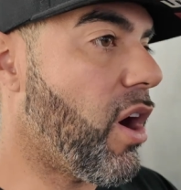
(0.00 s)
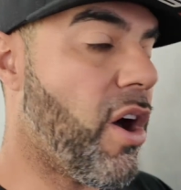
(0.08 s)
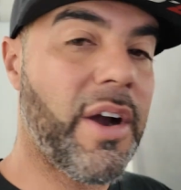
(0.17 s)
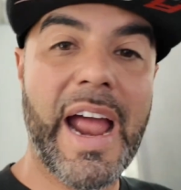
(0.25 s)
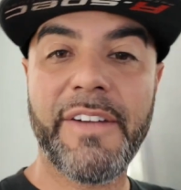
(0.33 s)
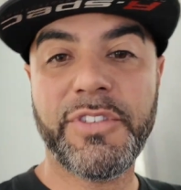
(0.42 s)

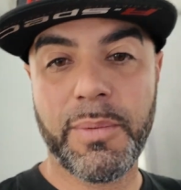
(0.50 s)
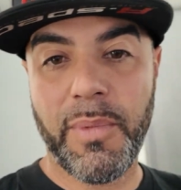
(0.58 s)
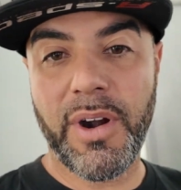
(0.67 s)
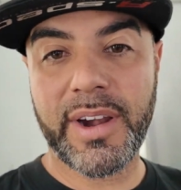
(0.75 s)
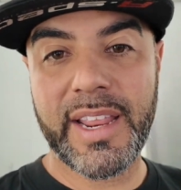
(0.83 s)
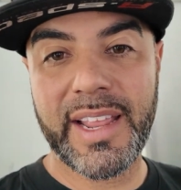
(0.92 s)
are
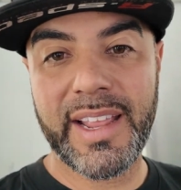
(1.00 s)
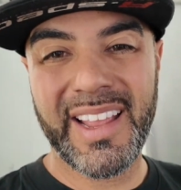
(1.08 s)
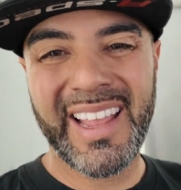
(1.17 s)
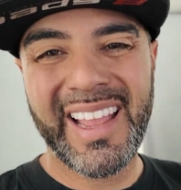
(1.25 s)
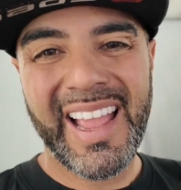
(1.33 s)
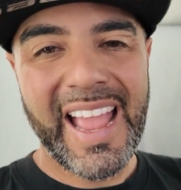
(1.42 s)
aftermarket,
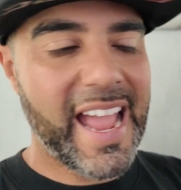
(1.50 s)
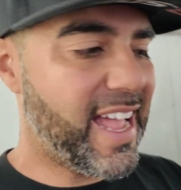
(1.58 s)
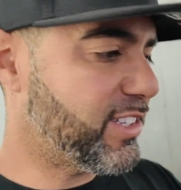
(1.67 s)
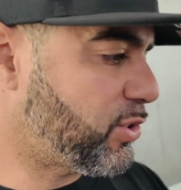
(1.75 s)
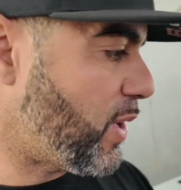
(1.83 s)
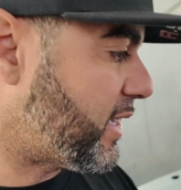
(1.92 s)
and
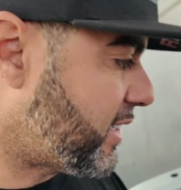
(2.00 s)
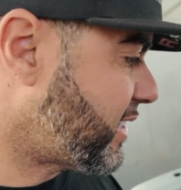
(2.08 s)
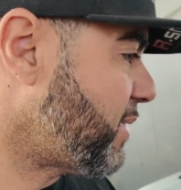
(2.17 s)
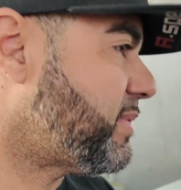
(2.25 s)
so at the same